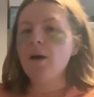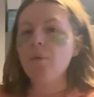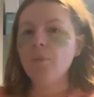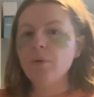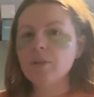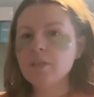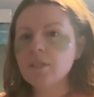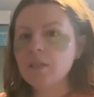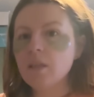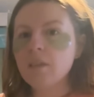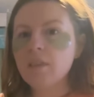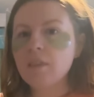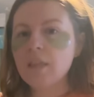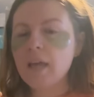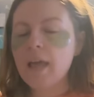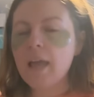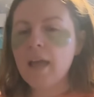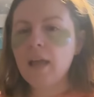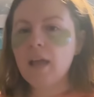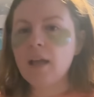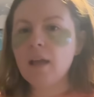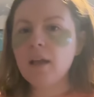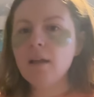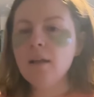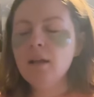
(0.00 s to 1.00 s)
was the
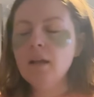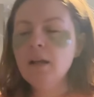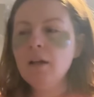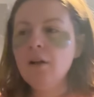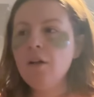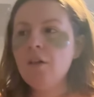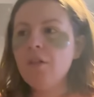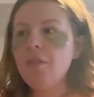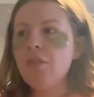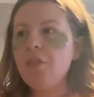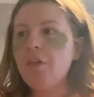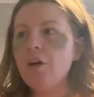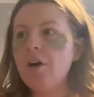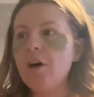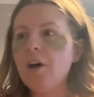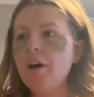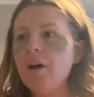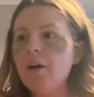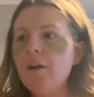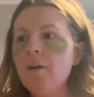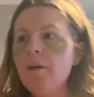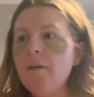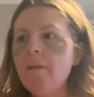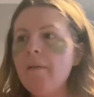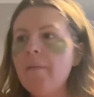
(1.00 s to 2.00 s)
thing
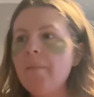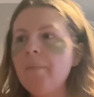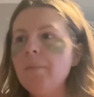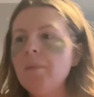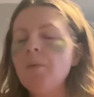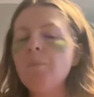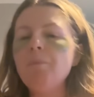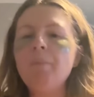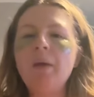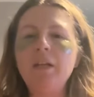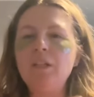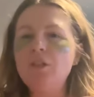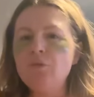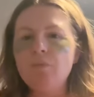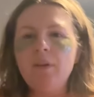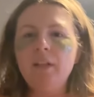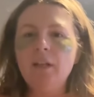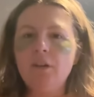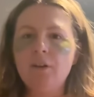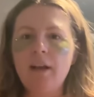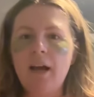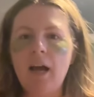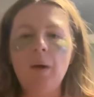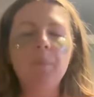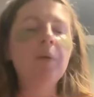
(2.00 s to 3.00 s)
that made you really
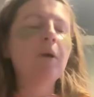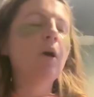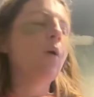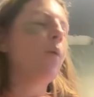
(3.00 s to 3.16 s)
unhappy or